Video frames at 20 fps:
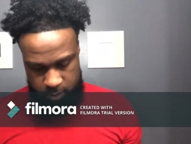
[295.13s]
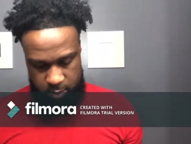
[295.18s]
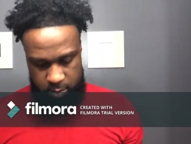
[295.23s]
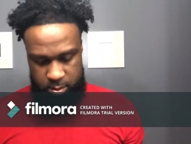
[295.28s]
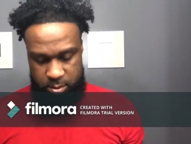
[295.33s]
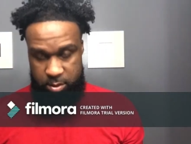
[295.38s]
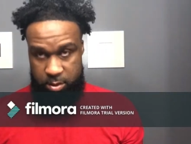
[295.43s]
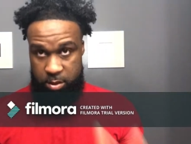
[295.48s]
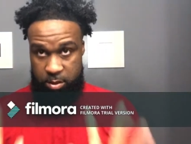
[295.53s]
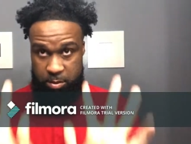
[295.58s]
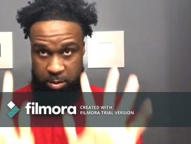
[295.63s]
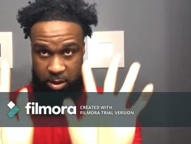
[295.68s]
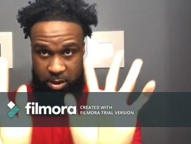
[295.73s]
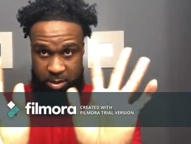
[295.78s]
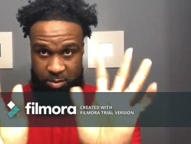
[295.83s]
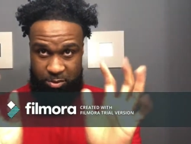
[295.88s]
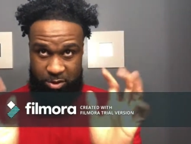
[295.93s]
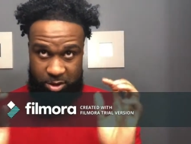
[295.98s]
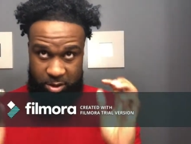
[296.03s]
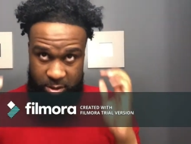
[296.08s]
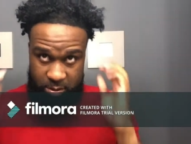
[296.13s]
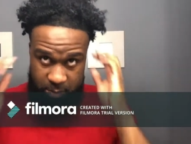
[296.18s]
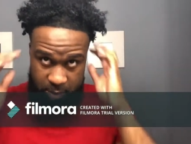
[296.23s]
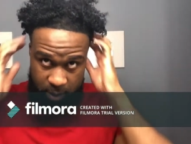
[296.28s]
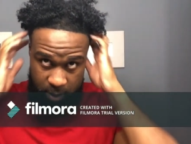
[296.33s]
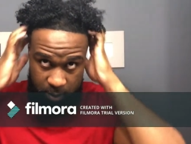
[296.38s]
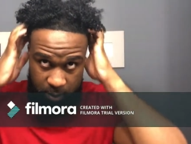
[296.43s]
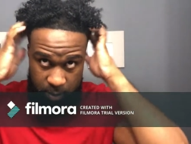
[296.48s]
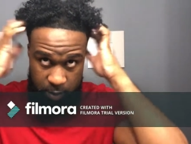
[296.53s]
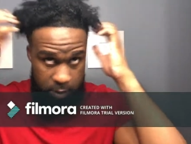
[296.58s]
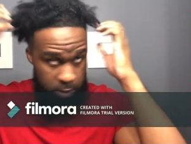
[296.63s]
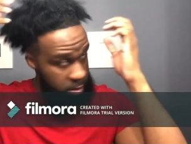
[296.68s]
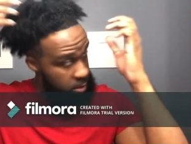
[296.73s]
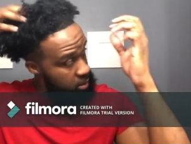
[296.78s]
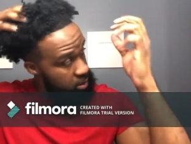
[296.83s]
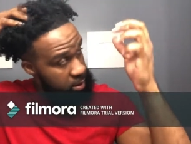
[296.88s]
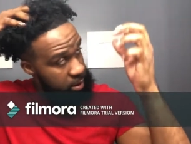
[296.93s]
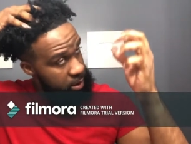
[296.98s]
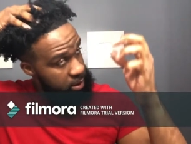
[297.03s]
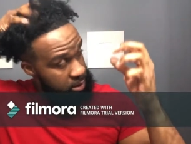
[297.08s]
So this will help get rid of some of that oil on
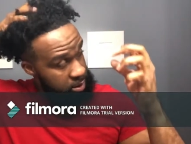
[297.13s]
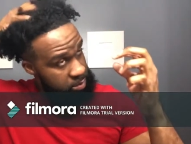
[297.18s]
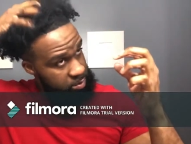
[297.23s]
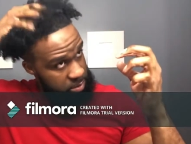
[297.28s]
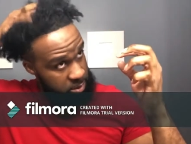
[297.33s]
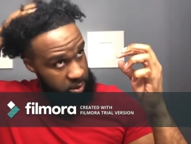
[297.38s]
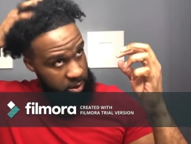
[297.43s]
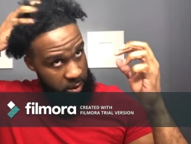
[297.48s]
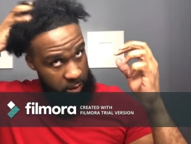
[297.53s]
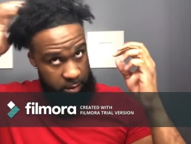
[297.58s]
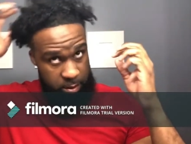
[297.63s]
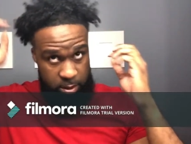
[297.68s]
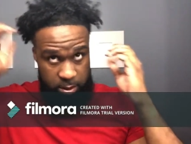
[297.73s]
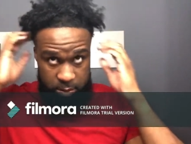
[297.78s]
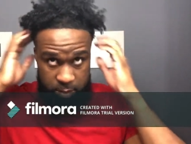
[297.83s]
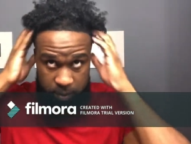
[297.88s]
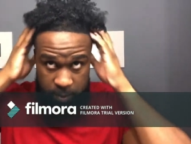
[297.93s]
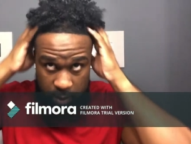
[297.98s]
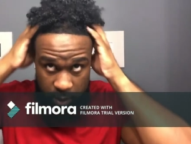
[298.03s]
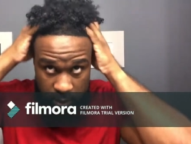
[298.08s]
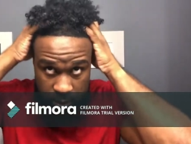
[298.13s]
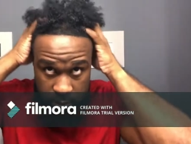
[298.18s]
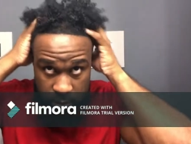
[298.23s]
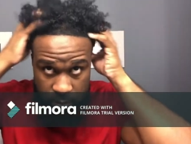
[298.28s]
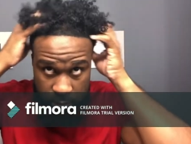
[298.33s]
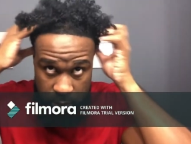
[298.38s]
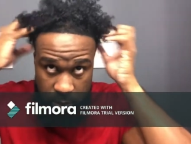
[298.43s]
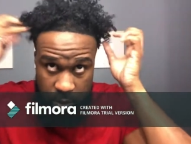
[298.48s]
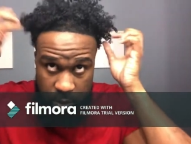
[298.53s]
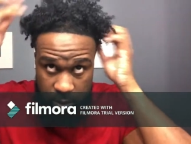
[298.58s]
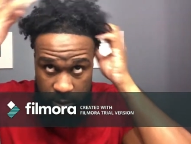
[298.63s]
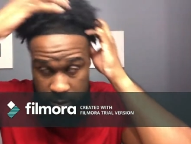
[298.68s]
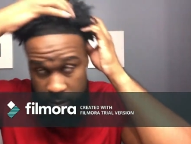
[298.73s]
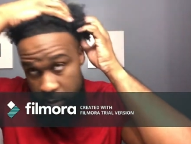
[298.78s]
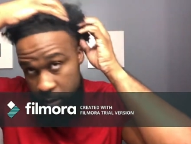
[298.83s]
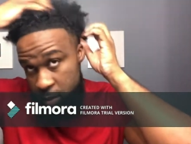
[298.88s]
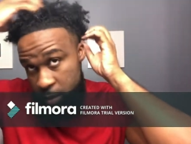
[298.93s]
your hands when you go in and do that as well.